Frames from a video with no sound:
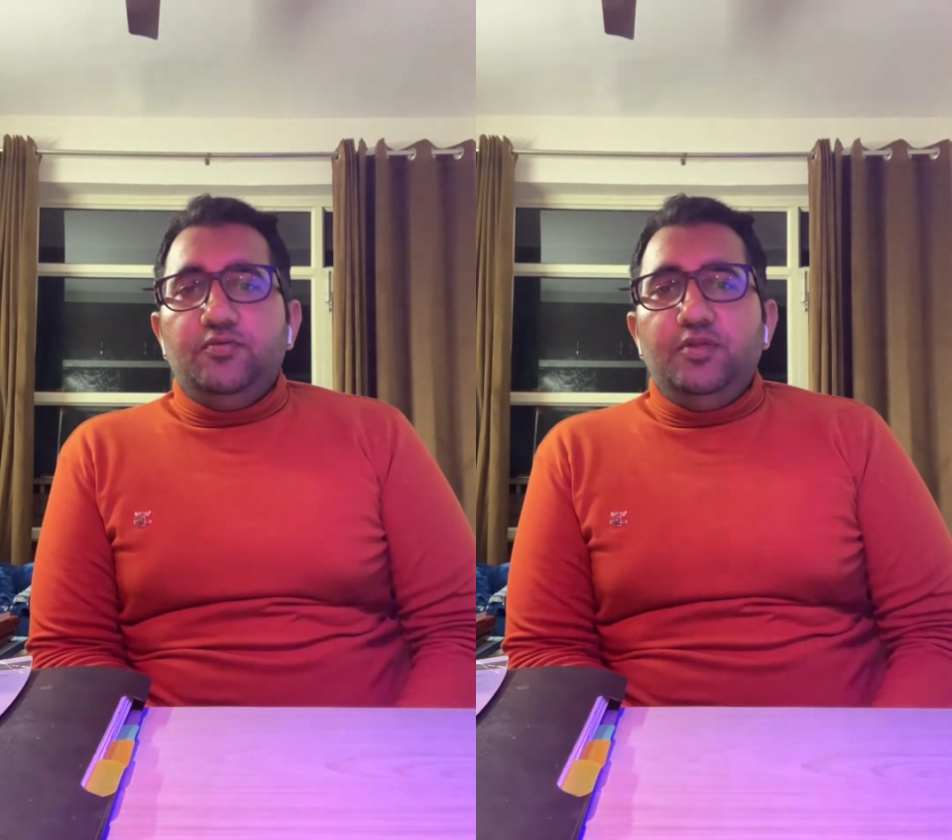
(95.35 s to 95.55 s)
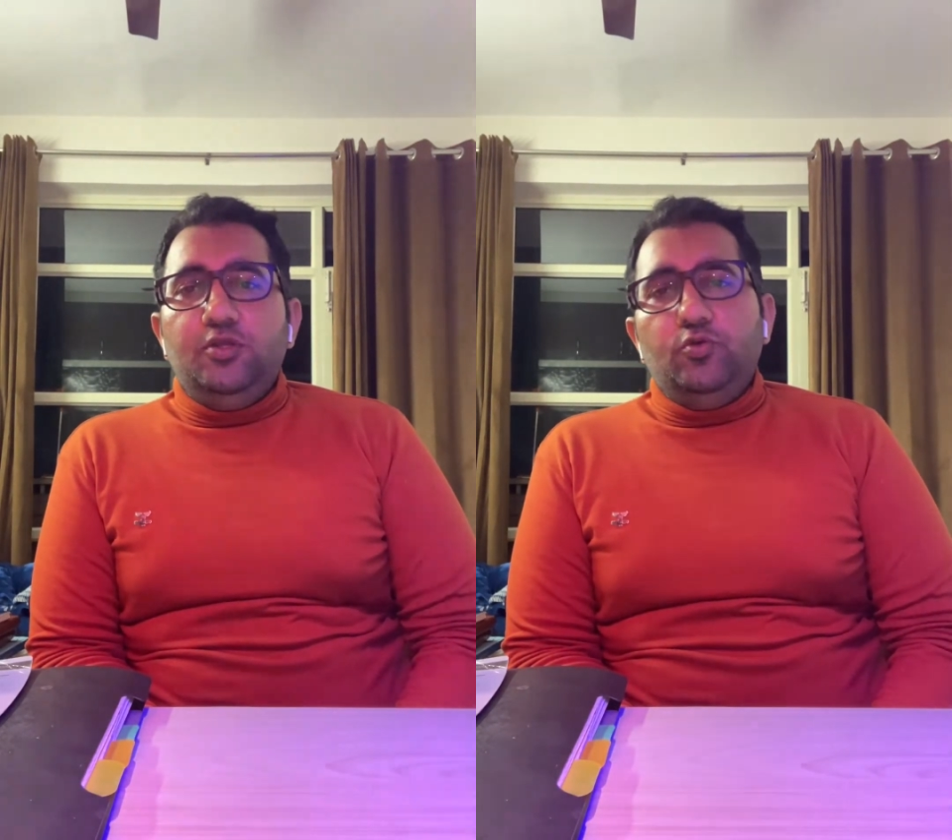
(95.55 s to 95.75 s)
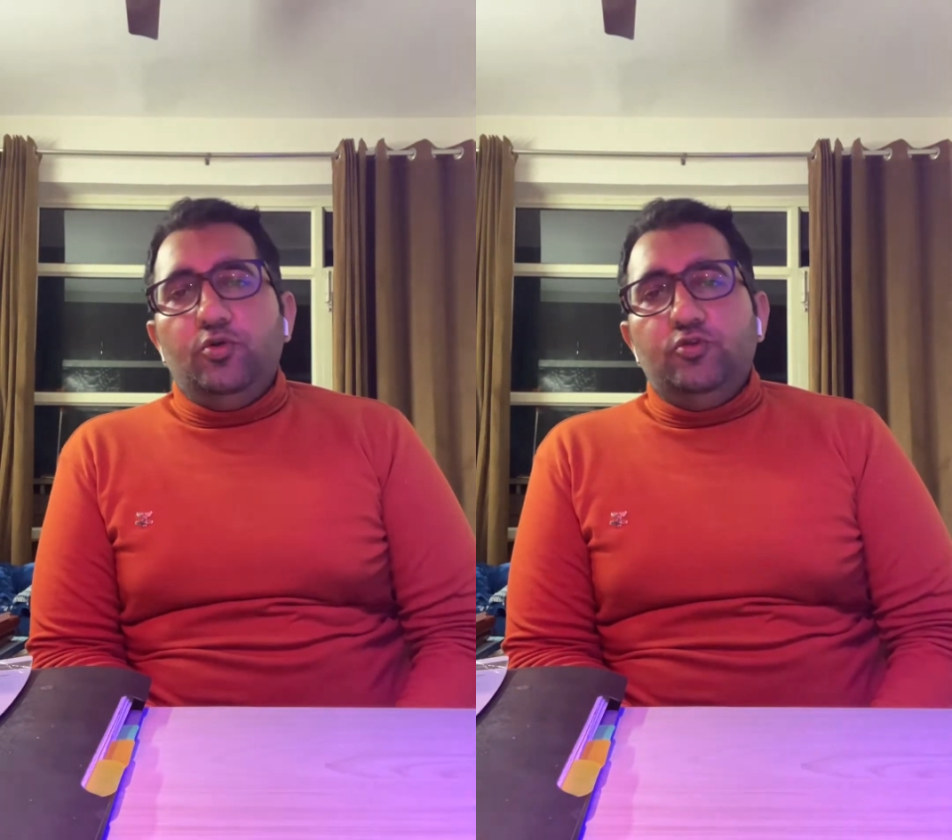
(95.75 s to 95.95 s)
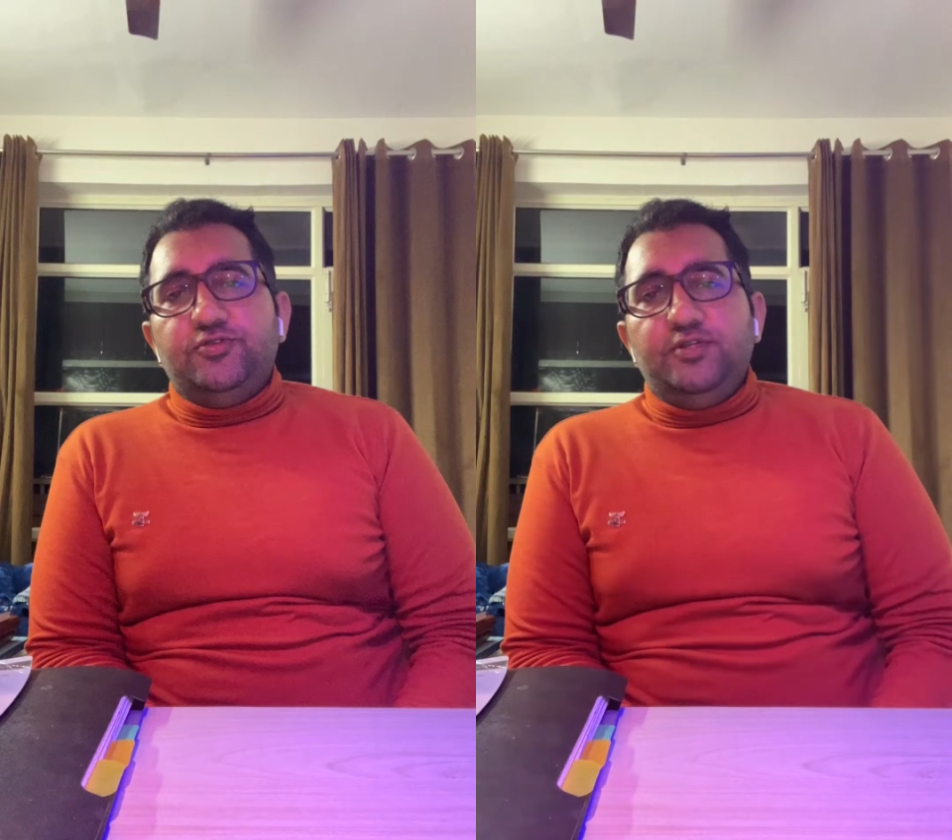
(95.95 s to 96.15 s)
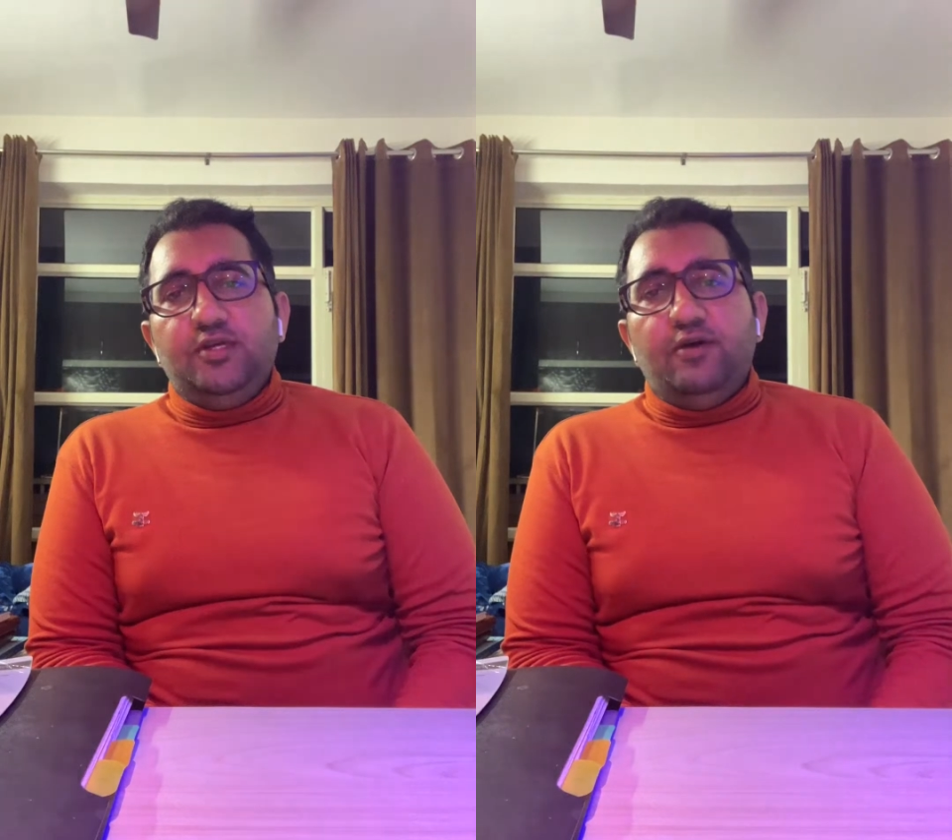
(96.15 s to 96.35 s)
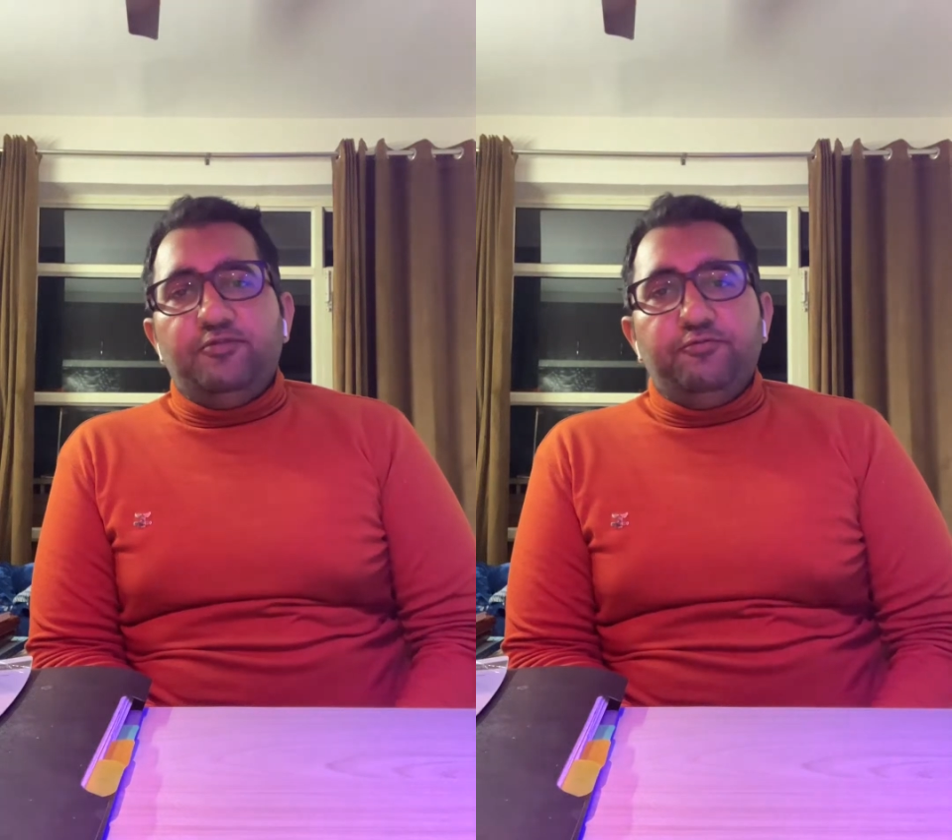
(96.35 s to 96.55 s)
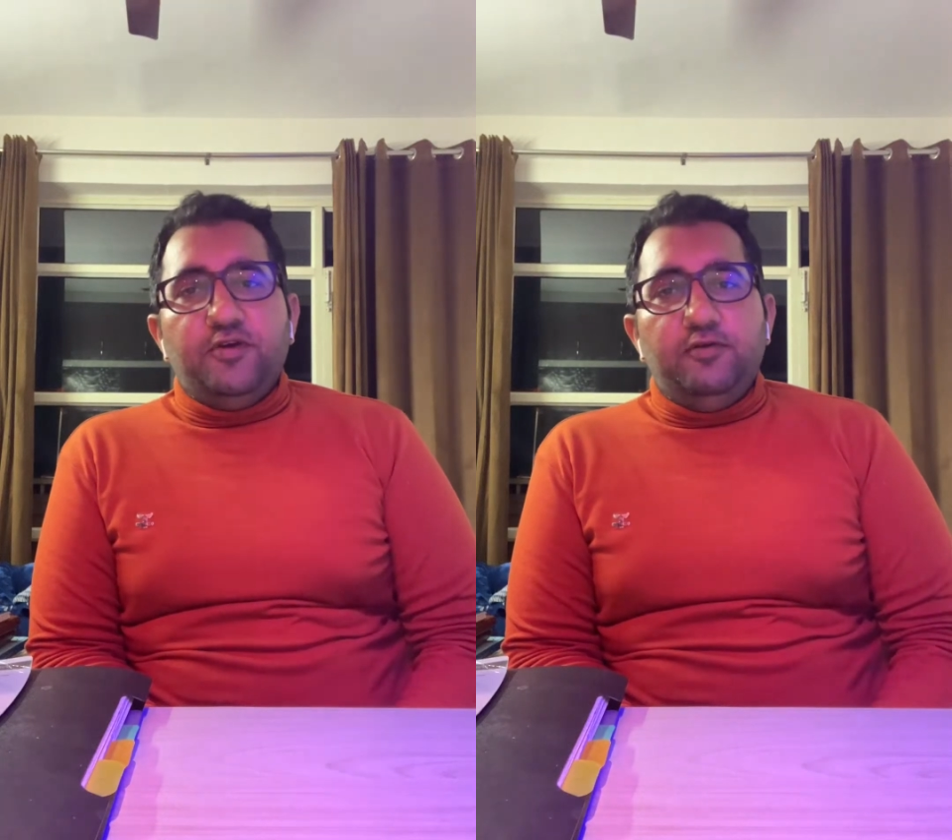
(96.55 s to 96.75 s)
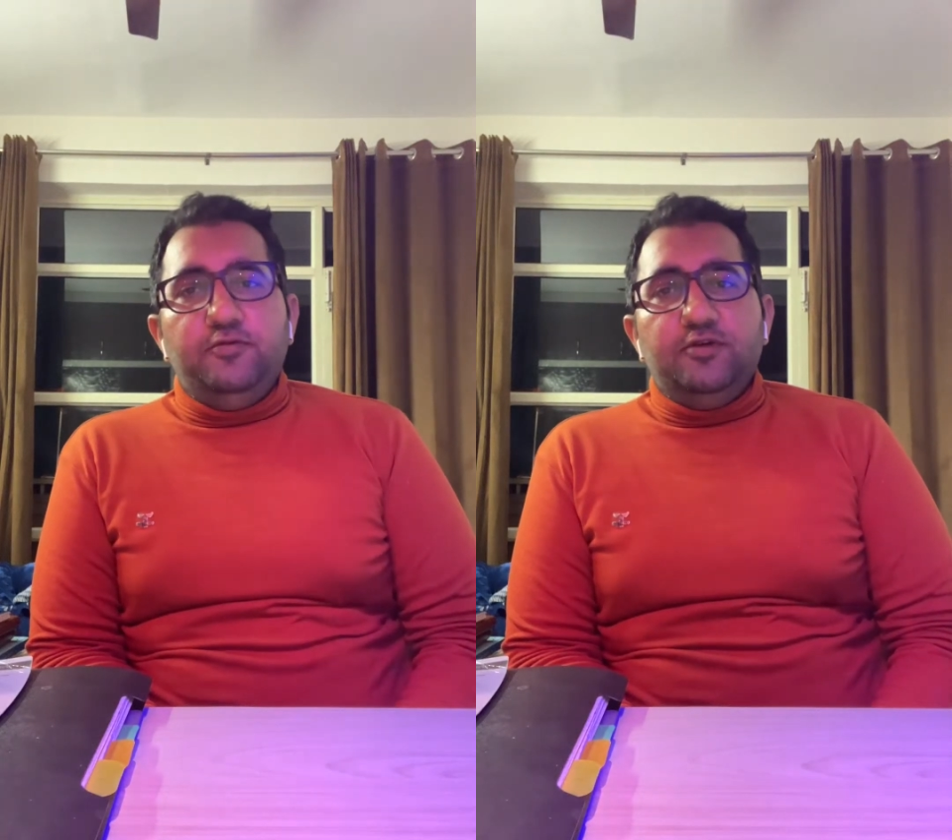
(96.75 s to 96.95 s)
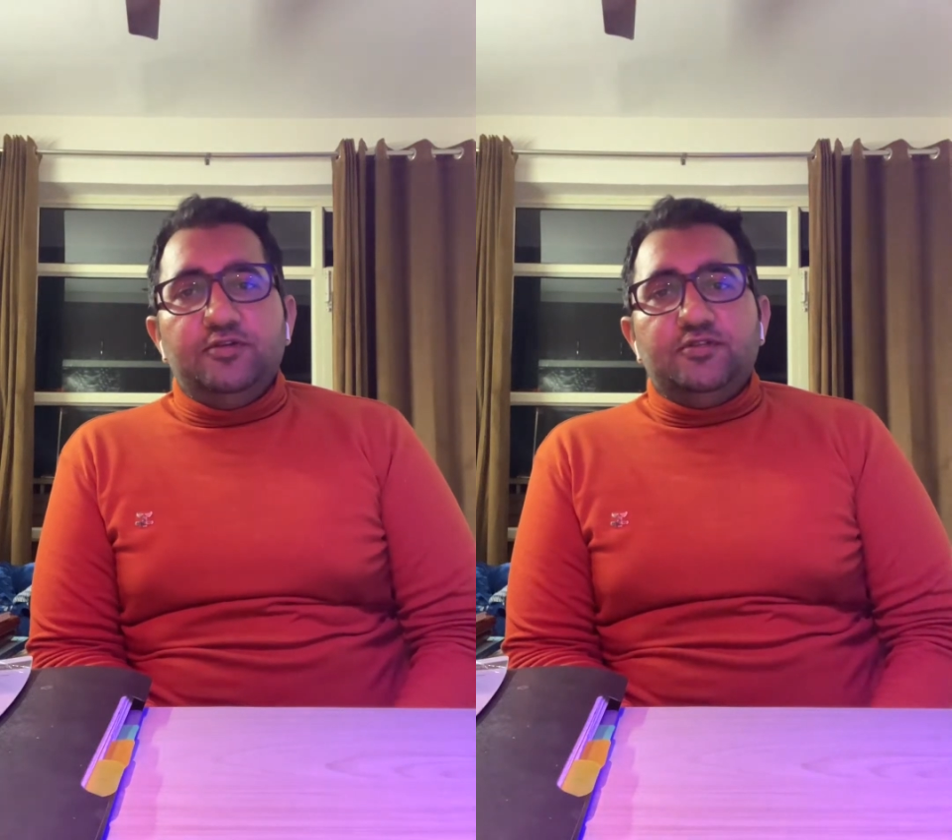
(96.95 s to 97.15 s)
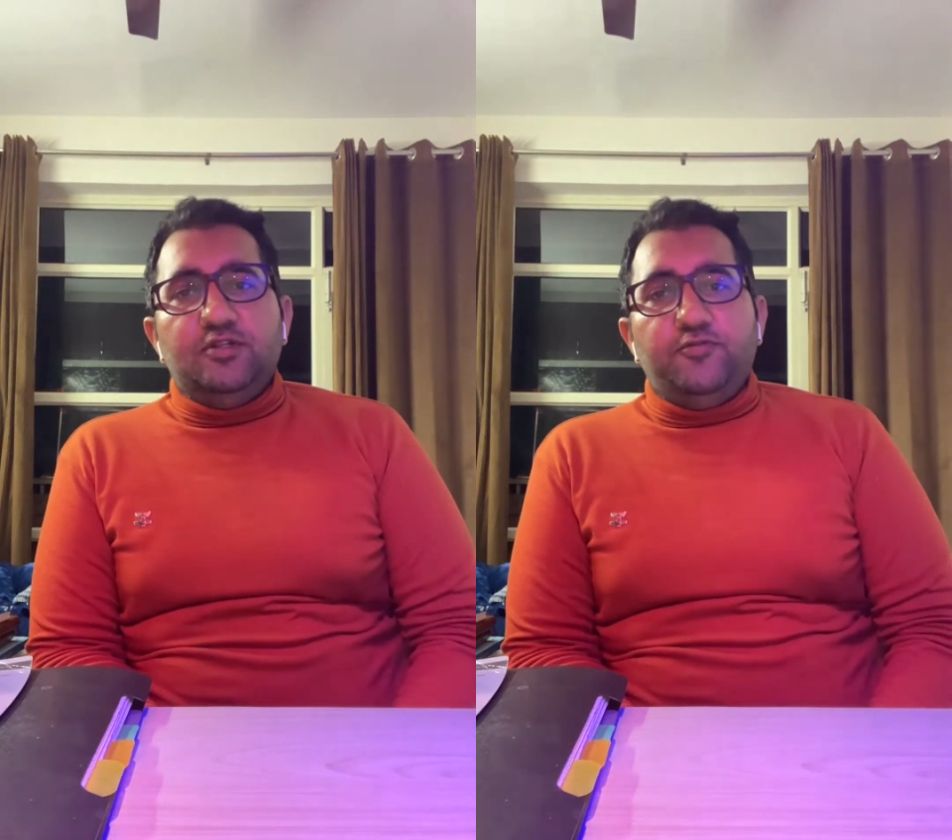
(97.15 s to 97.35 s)
where do you want to see after five
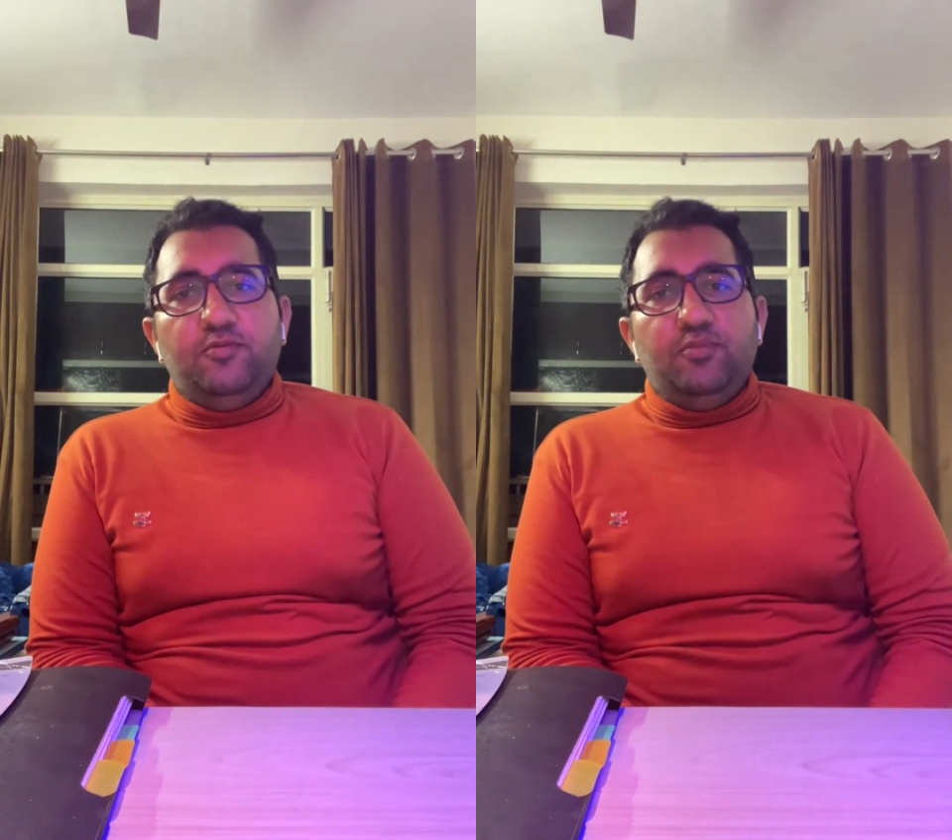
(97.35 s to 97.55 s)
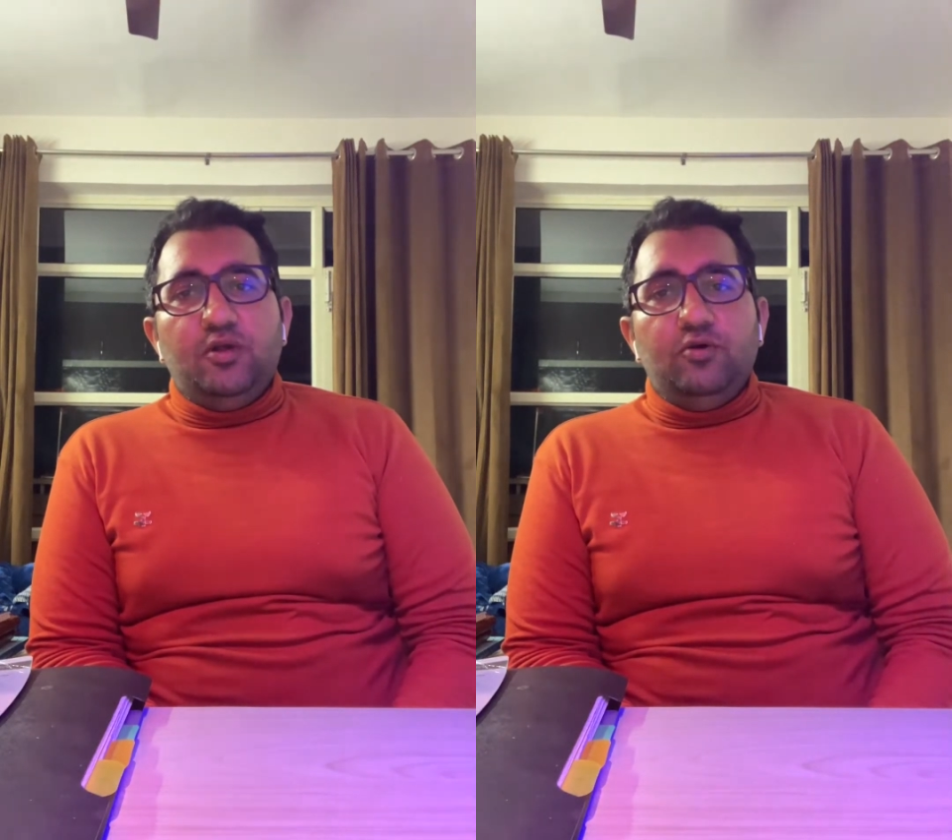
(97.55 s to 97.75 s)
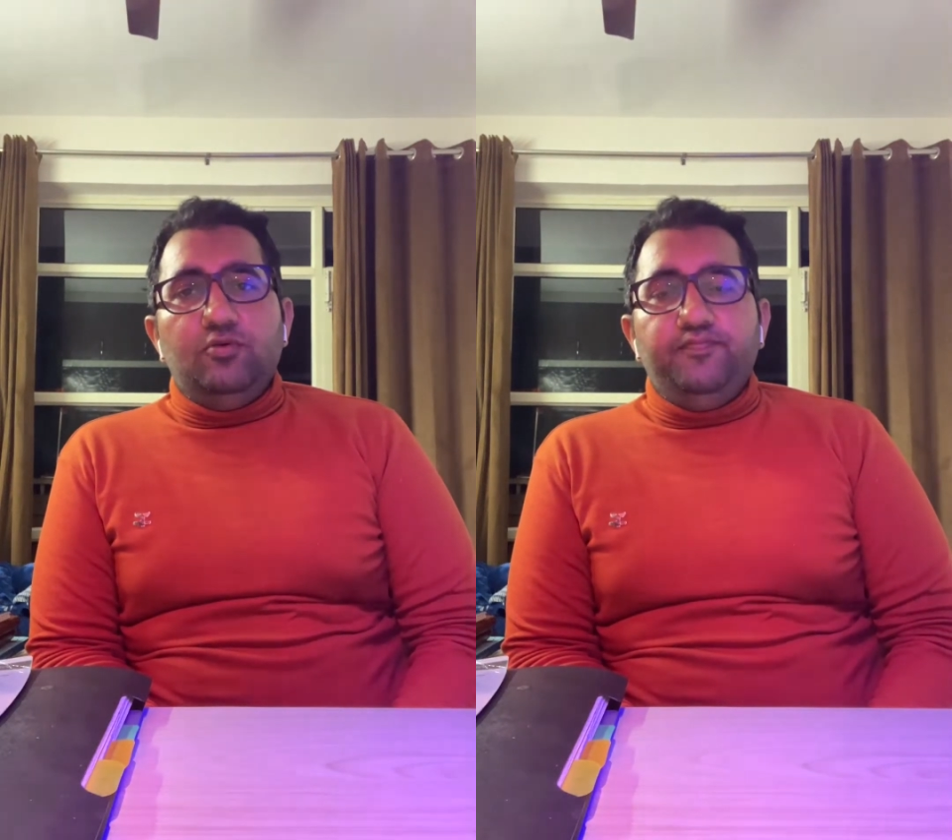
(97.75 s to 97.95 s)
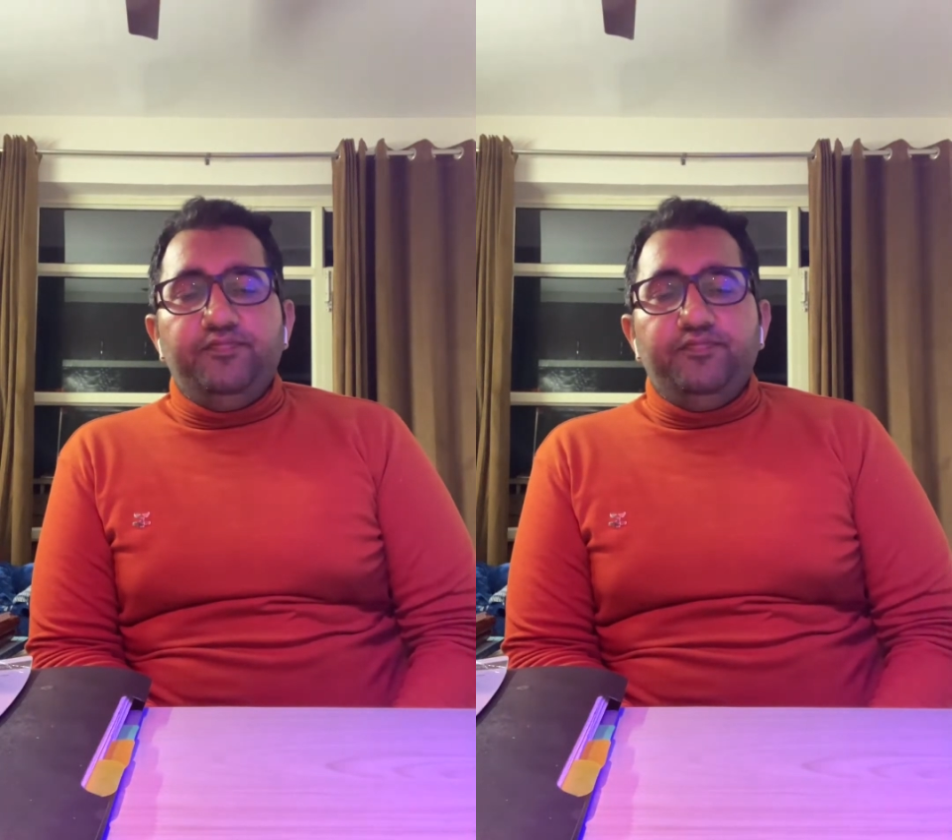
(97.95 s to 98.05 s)
years from now?